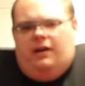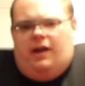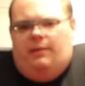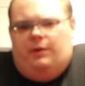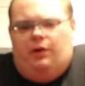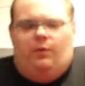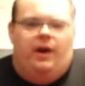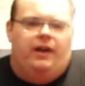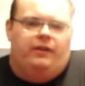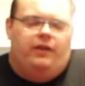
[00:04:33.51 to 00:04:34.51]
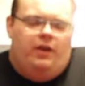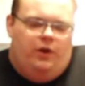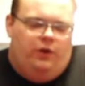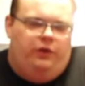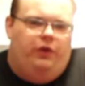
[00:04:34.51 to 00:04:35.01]
coming your way. And
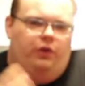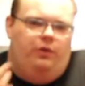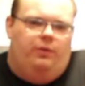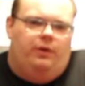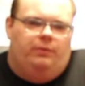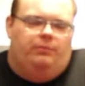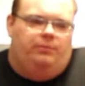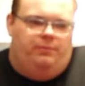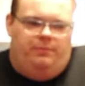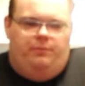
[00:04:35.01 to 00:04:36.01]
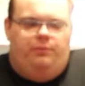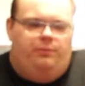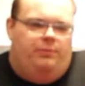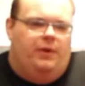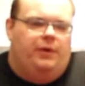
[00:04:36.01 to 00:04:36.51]
soon, or
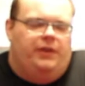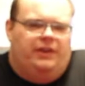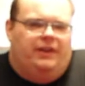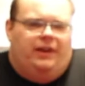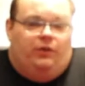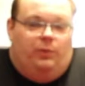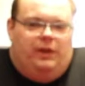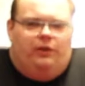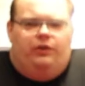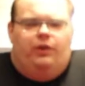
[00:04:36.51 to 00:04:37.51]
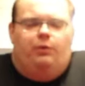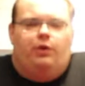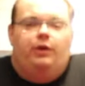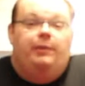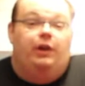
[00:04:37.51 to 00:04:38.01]
within the next week or so, we're
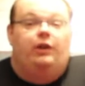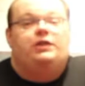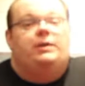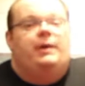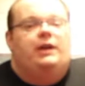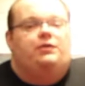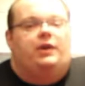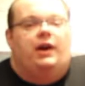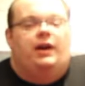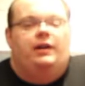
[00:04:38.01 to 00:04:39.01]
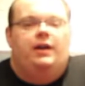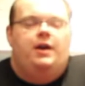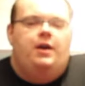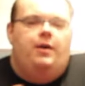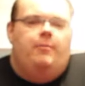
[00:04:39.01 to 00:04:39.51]
going to be launching a Patreon.
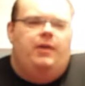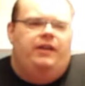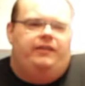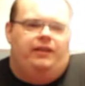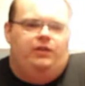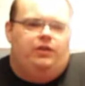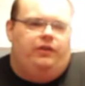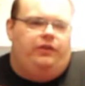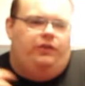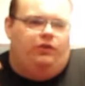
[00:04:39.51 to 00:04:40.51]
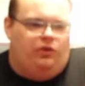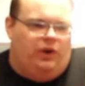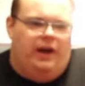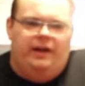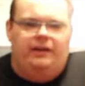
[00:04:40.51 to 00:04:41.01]
Basically just
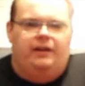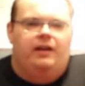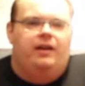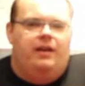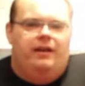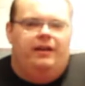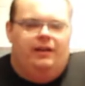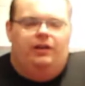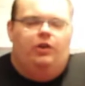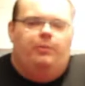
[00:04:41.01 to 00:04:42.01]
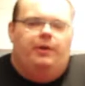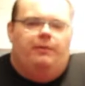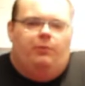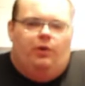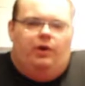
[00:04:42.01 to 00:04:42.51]
try and get a little
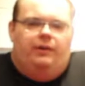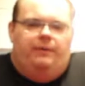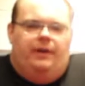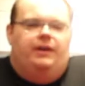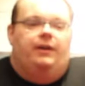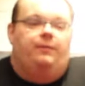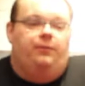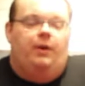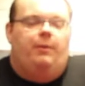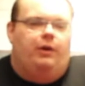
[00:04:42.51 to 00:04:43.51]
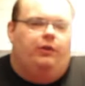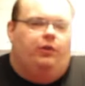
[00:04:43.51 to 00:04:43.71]
bit more funding from our